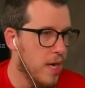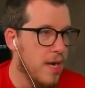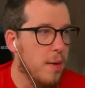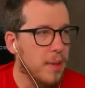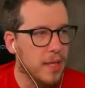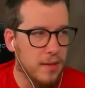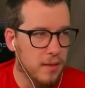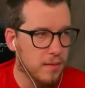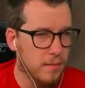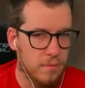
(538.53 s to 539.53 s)
No, but like,
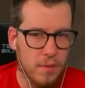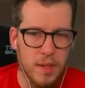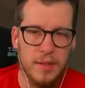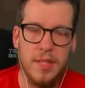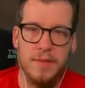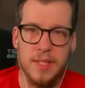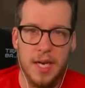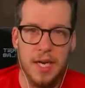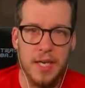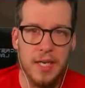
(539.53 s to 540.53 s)
relatives
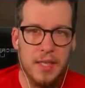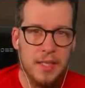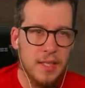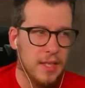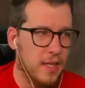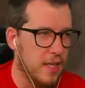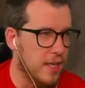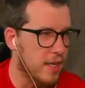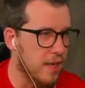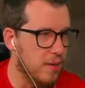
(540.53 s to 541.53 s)
die,
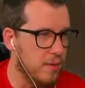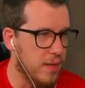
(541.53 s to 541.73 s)
you know,